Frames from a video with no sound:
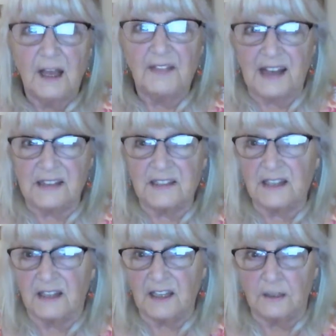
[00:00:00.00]
That's
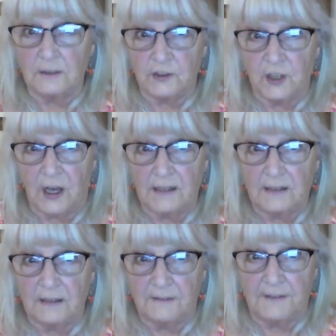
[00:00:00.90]
the kill shot
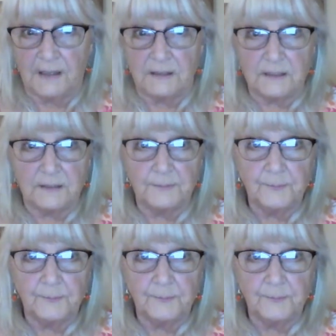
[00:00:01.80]
event.